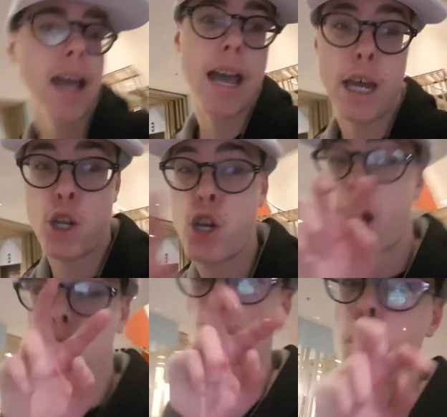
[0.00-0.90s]
a
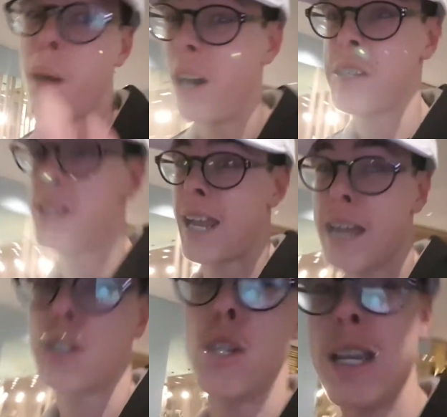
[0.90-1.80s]
shuttle bus to
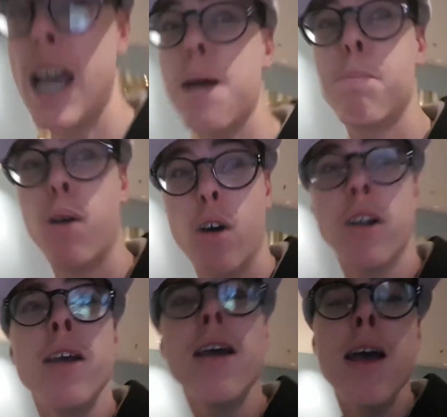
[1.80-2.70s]
get to the airport.
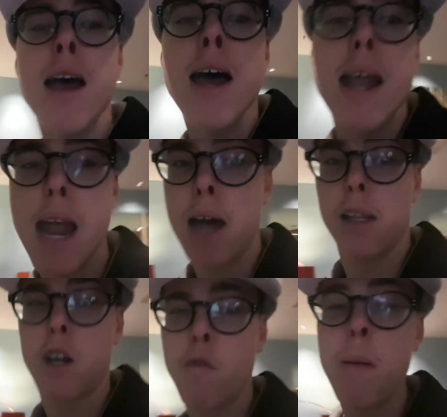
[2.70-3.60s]
Now, a
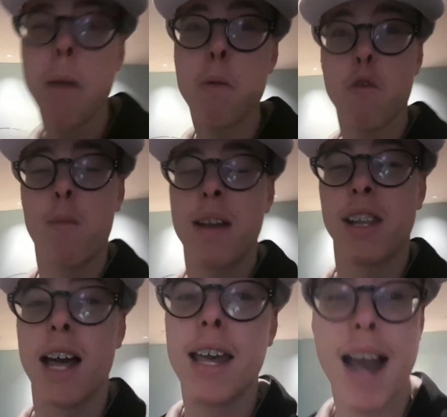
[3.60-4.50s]
lot of people have
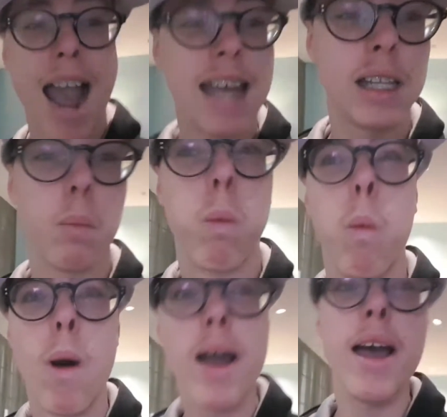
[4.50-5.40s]
been like,
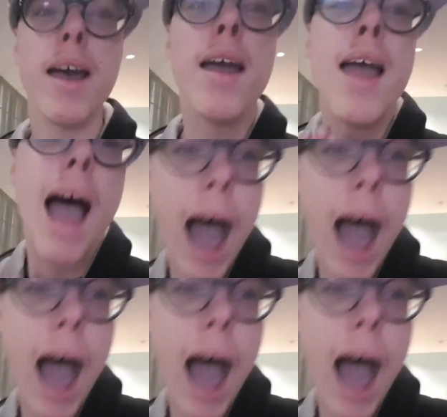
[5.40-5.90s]
Caleb, where